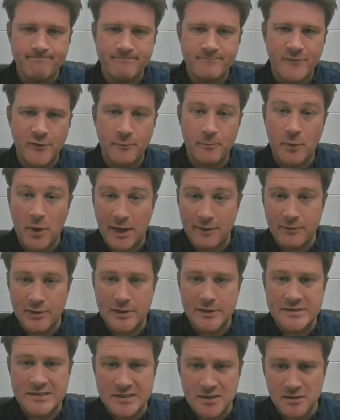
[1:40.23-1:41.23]
for private
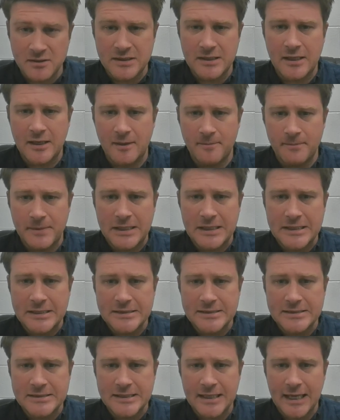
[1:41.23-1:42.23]
consulting
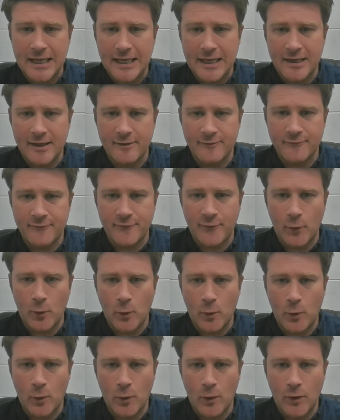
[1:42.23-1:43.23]
companies and
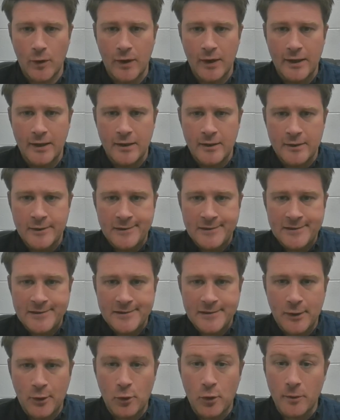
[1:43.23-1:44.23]
for
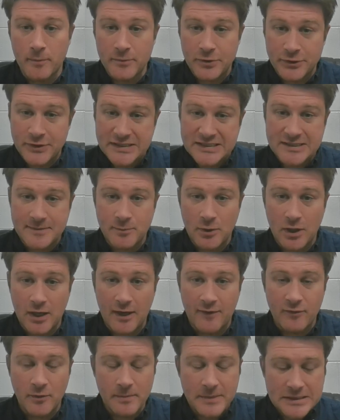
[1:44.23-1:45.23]
local municipal
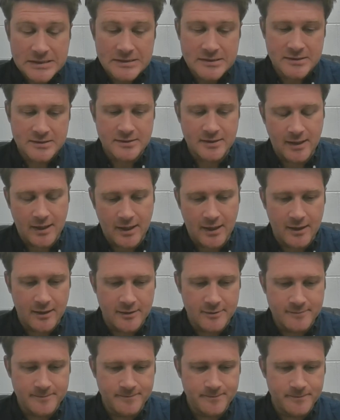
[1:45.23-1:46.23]
governments.
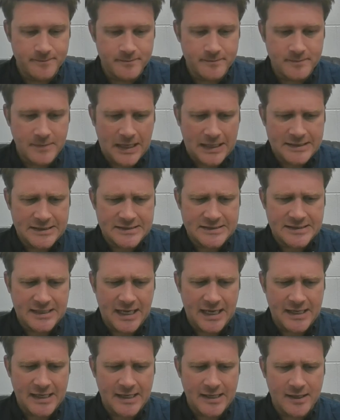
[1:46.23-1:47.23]
I
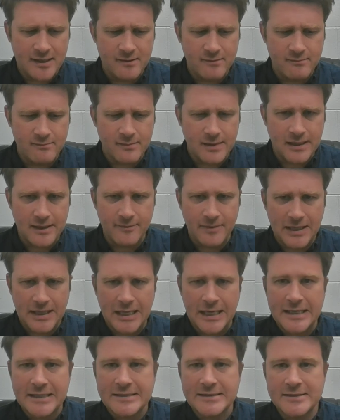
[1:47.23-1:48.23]
decided I
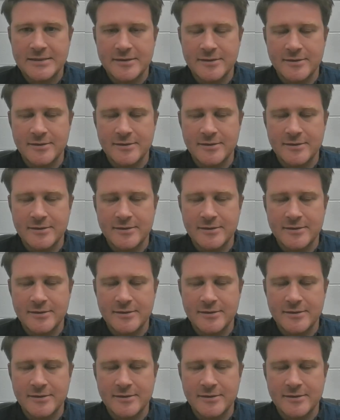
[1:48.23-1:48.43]
liked